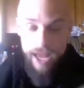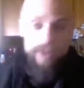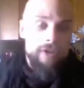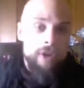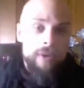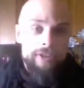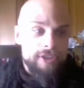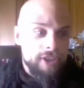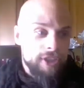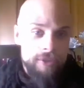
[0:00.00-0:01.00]
I don't even know what else
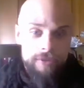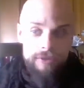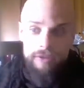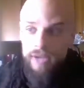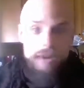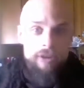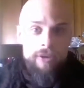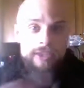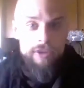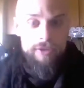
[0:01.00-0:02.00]
to do? I don't know
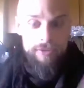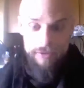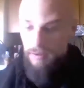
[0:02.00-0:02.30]
what to do.